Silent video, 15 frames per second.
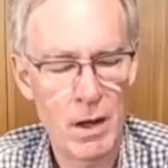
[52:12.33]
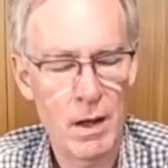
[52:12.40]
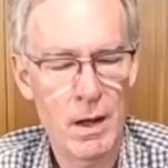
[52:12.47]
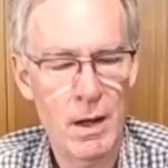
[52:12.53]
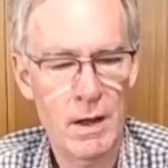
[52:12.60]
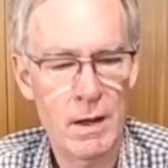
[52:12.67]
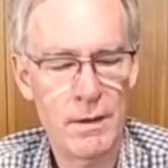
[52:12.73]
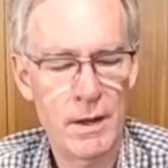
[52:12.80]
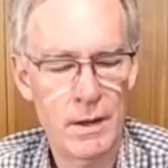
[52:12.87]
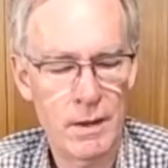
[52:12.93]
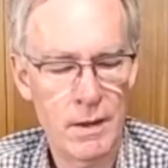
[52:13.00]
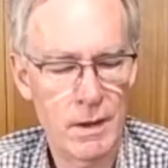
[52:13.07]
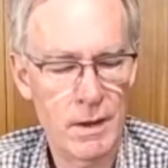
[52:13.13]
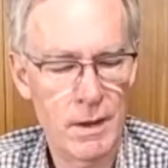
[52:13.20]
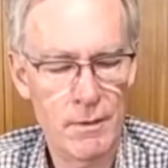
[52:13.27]
And I think
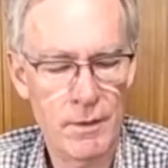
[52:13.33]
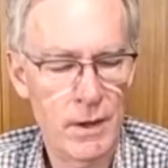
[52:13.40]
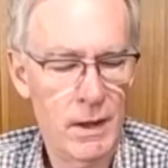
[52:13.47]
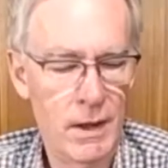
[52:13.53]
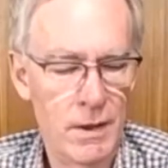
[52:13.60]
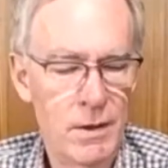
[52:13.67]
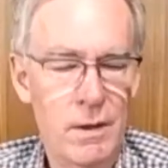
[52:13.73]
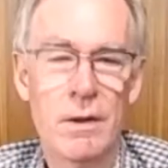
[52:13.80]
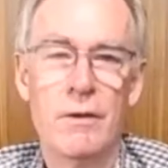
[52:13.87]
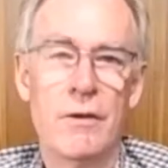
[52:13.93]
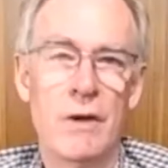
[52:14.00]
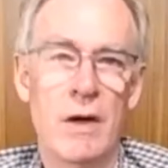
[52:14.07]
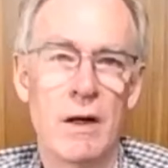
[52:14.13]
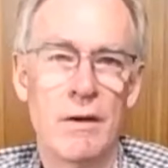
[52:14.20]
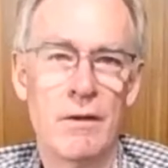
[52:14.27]
that everything he turns
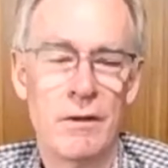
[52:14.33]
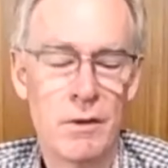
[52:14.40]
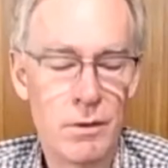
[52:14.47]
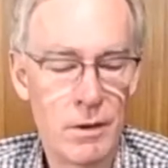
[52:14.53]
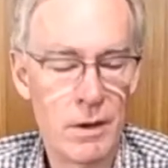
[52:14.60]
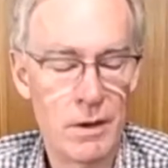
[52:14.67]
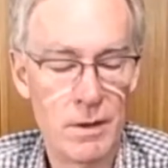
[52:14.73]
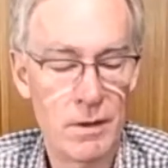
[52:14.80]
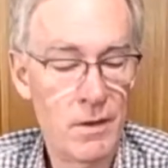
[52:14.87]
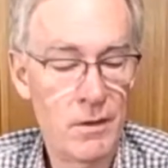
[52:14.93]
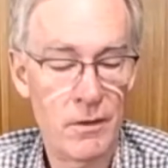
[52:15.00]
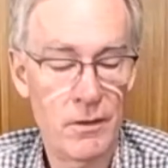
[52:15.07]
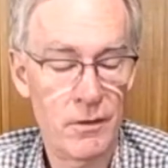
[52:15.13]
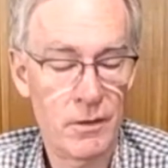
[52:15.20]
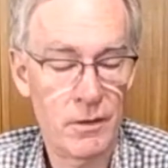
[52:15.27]
out is good.
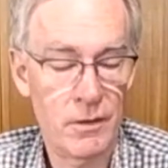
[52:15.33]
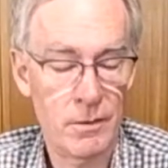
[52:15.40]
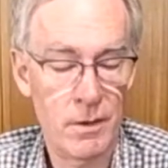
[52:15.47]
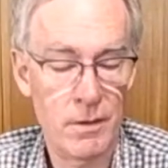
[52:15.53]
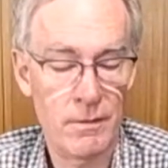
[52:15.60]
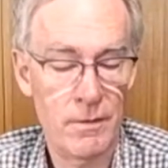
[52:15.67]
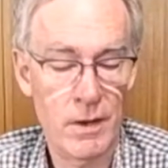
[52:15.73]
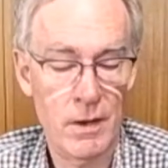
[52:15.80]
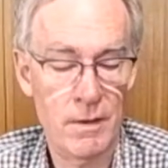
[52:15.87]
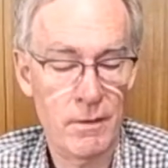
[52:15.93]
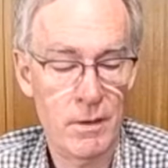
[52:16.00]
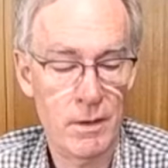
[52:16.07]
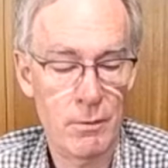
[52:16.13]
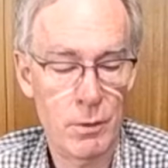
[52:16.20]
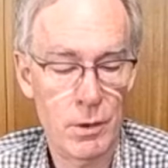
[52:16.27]
This is a very,
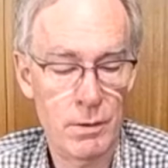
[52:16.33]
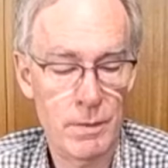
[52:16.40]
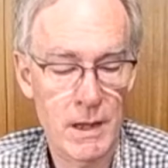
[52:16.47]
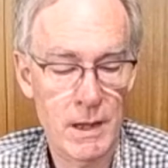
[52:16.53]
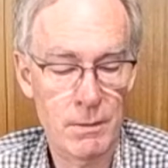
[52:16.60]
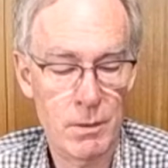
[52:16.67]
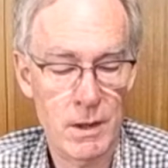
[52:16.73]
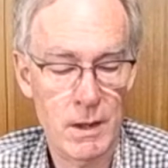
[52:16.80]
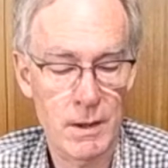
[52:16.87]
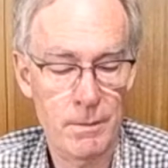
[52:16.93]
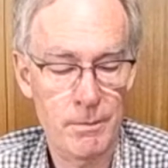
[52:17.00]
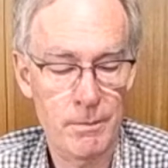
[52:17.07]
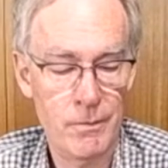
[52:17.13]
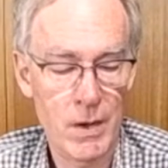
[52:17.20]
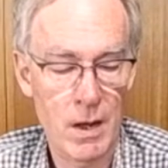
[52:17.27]
very well-made
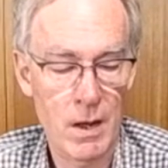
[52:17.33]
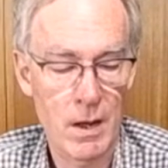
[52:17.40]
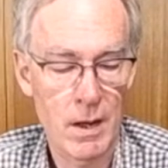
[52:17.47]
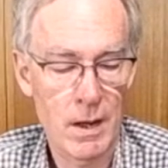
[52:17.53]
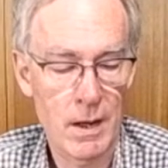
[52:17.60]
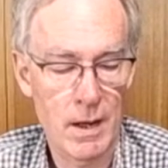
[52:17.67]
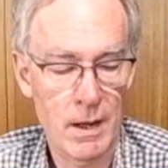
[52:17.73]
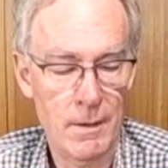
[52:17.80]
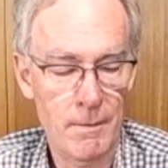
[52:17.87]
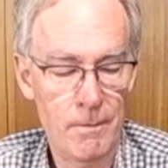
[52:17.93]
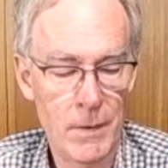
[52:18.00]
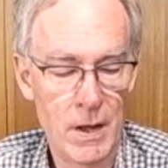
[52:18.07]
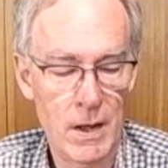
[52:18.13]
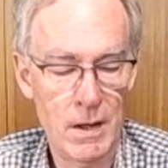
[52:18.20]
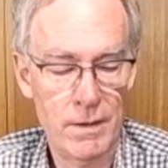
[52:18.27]
wine.
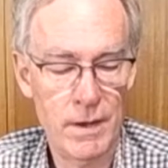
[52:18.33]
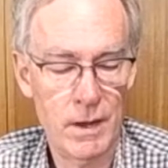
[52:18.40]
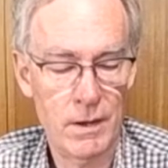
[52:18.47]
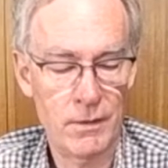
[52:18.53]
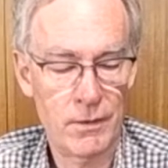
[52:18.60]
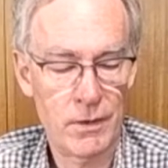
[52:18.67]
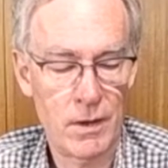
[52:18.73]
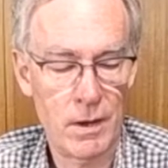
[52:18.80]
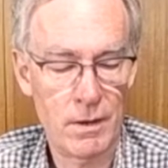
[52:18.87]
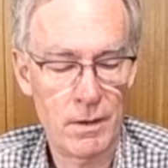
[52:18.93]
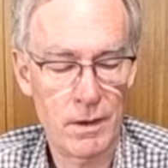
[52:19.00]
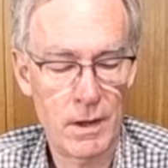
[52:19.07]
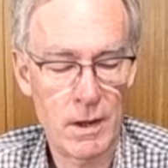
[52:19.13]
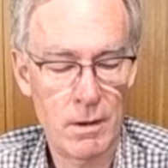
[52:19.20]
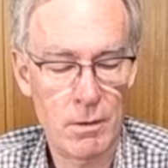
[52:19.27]
And I think it's going to
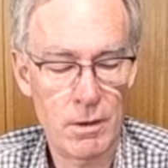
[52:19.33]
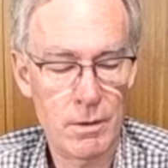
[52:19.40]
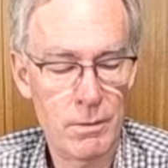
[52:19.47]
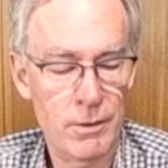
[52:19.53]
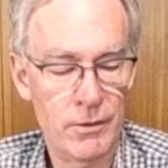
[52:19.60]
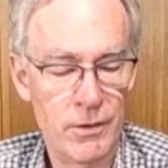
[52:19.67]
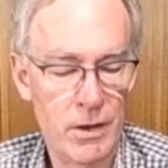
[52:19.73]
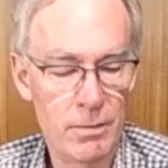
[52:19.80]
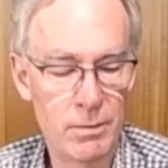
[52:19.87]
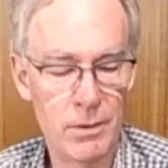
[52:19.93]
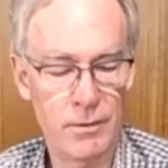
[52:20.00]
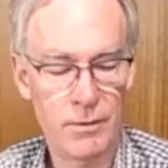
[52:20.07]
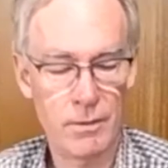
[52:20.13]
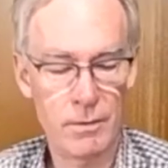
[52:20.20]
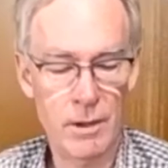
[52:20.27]
go onwards and
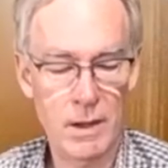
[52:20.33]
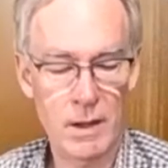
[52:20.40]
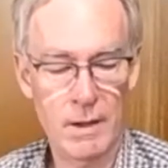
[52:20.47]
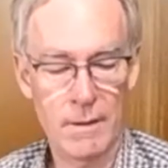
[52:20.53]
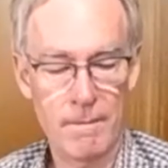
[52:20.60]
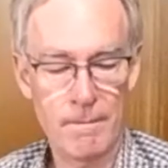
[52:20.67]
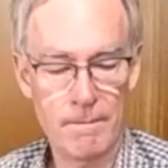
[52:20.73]
upwards from here.